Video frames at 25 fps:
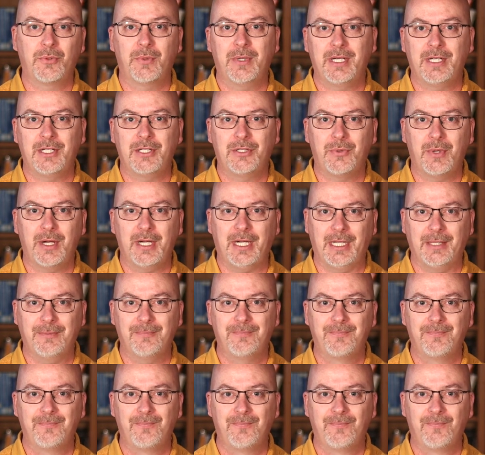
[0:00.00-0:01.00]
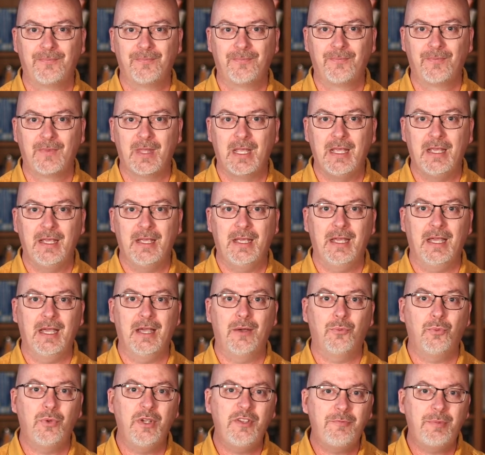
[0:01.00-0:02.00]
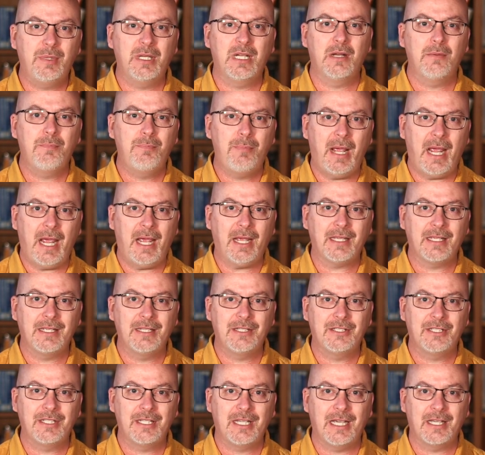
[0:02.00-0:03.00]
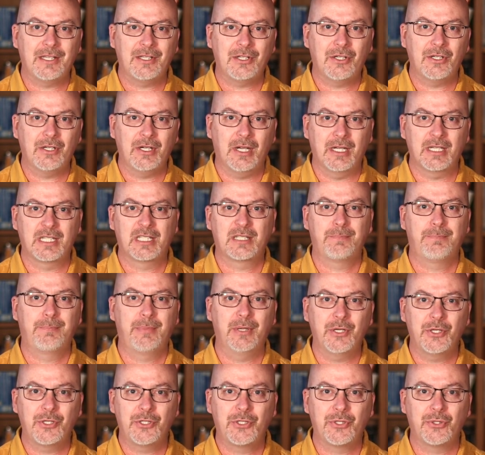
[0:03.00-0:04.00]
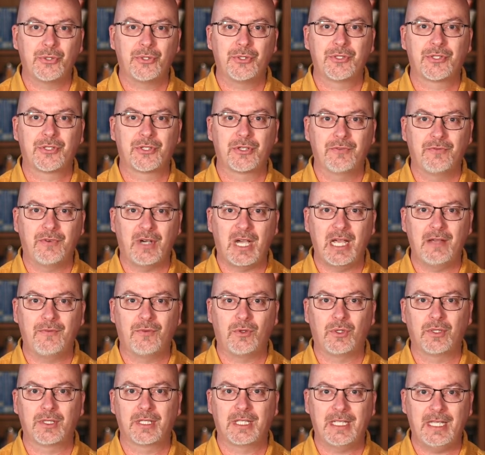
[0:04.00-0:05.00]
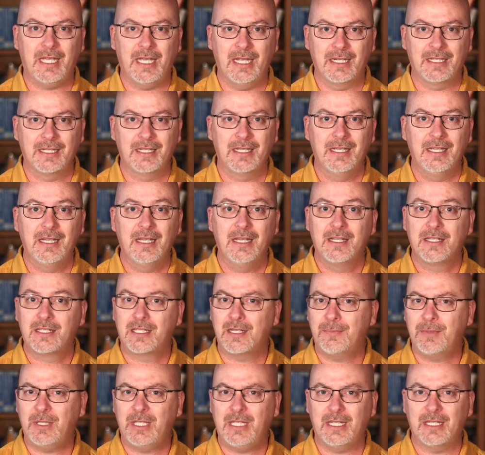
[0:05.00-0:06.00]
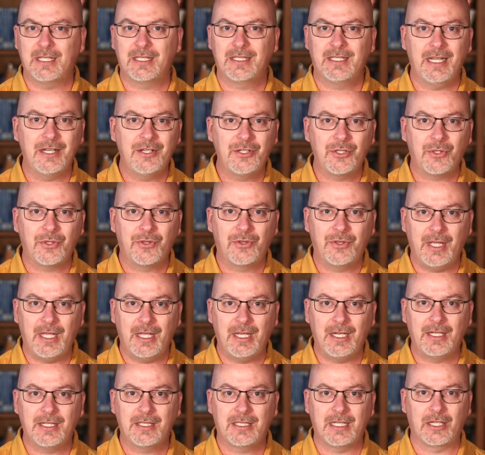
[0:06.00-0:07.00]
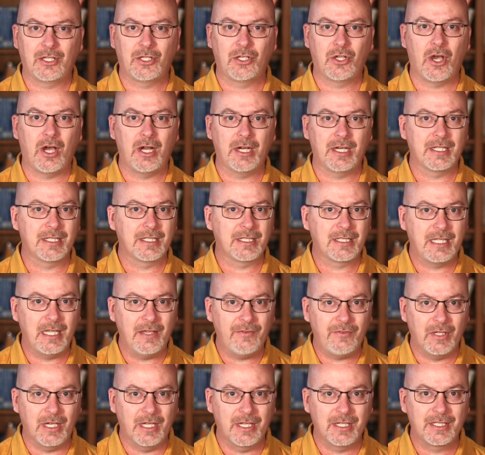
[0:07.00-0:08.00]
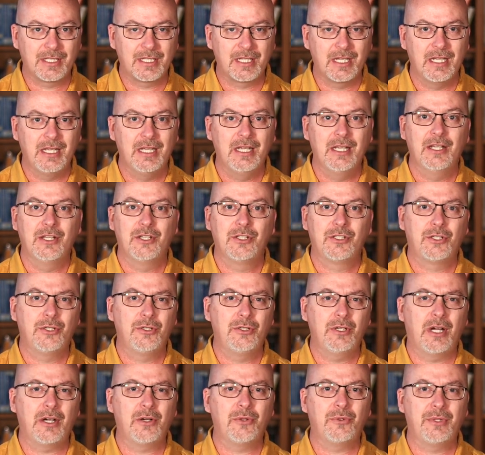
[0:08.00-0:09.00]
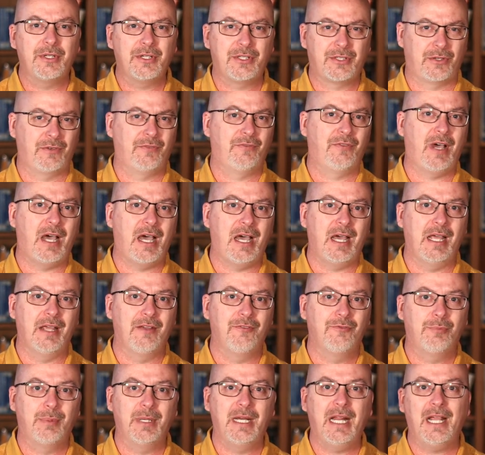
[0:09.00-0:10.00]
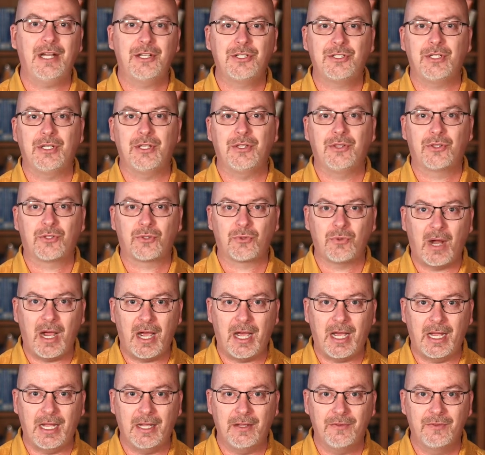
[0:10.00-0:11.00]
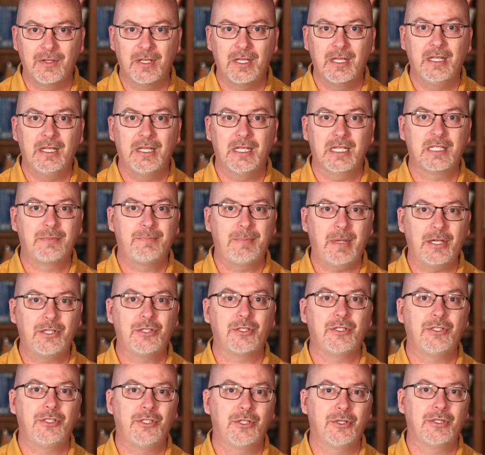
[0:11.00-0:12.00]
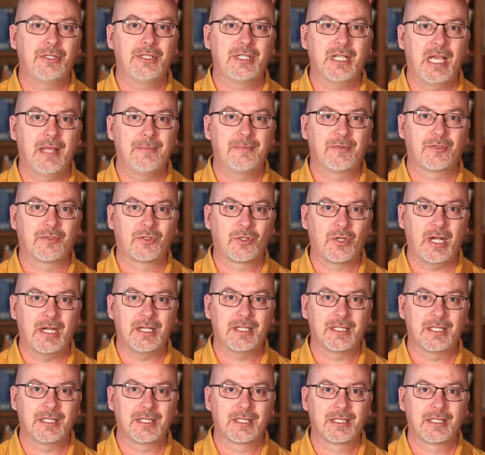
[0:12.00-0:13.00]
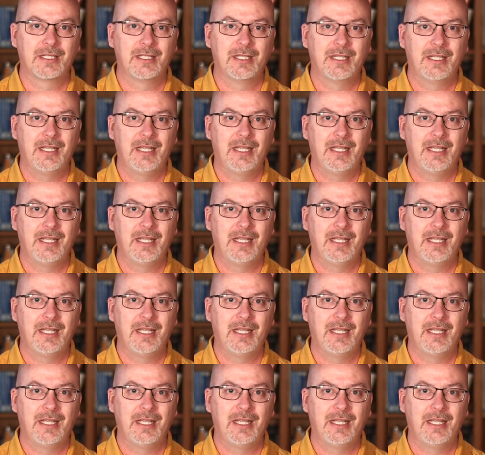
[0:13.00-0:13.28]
2020. We've been unpacking together a spiritual survival kit, some of the essential things that God has given us to not only survive, but actually thrive, especially during times of crisis.